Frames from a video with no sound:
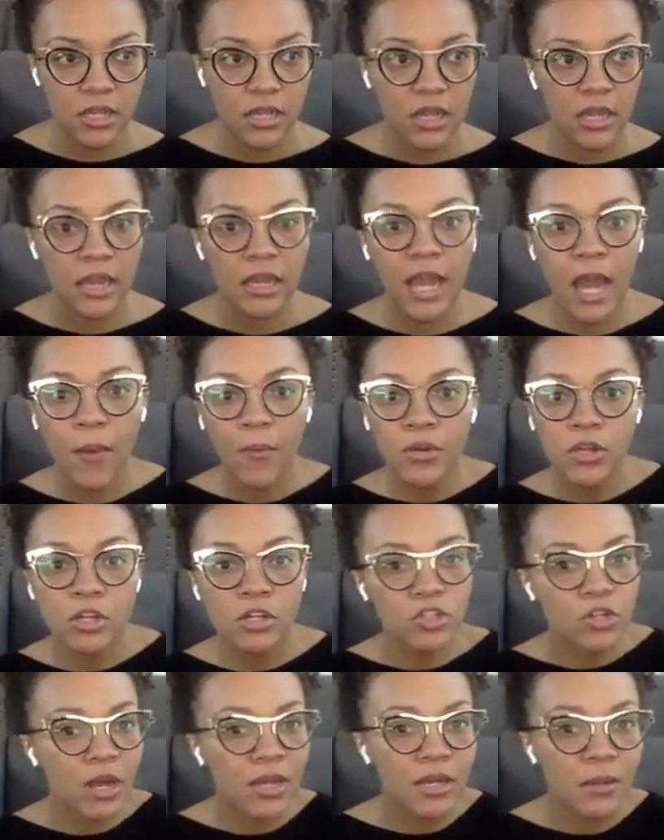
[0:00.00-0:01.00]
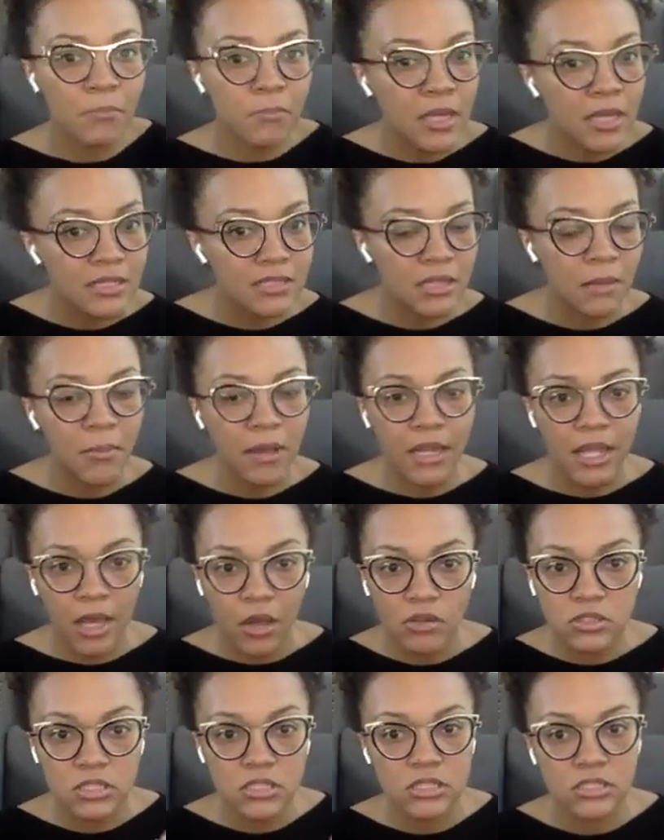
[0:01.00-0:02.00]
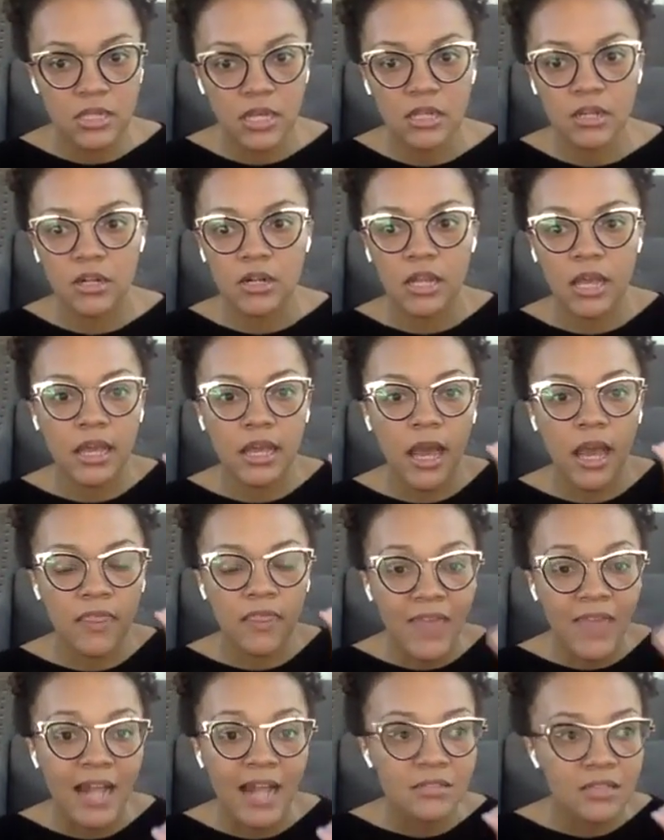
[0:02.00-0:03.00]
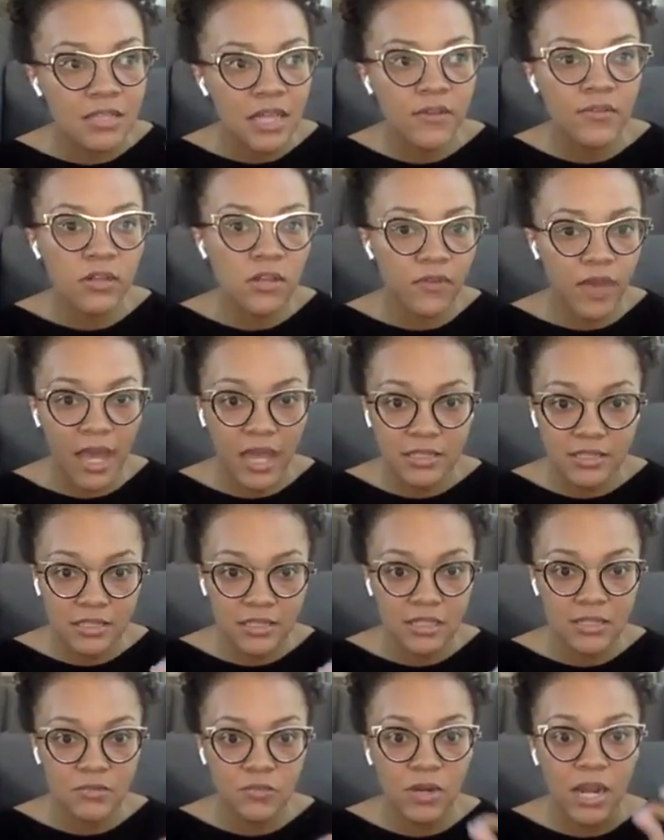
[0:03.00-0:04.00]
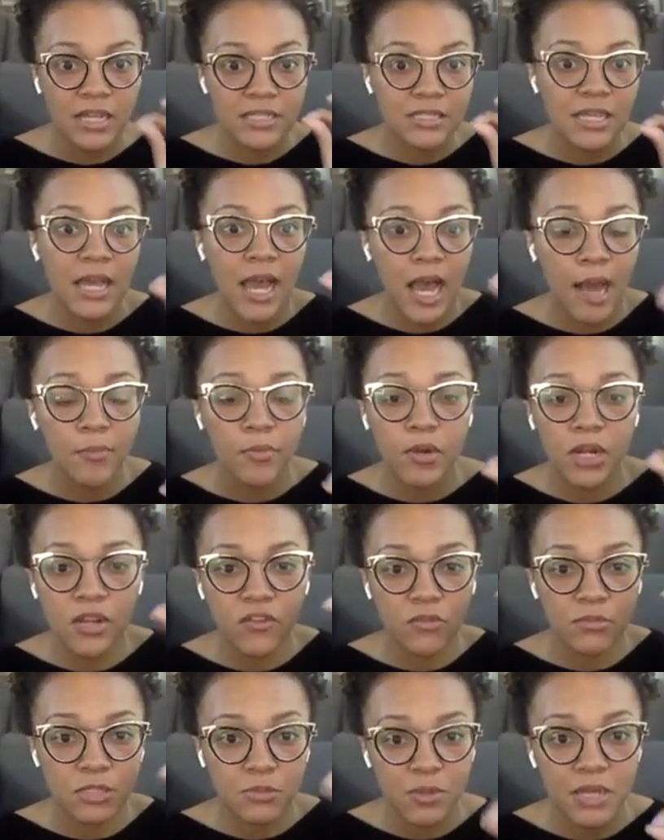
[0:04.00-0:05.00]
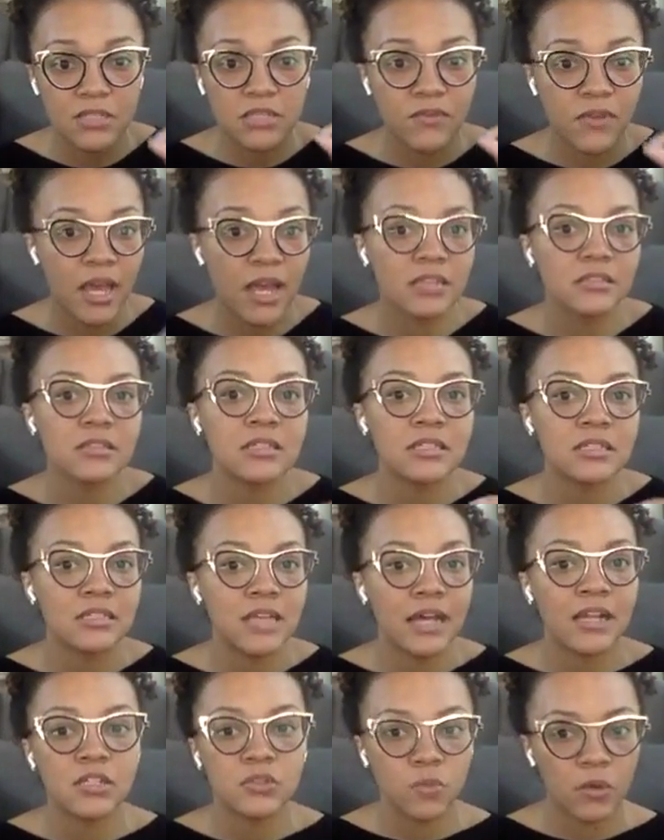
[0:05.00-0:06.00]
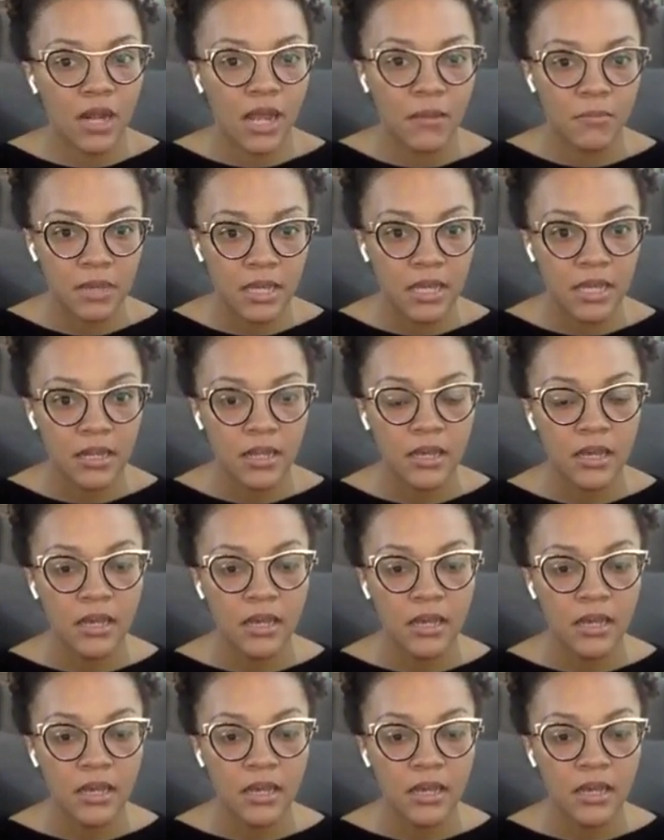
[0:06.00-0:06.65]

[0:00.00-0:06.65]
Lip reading: Not when you're trying to meet somebody else's standard. Like that's a level of excellence. When I say operating from a space of excellence, that is what I mean.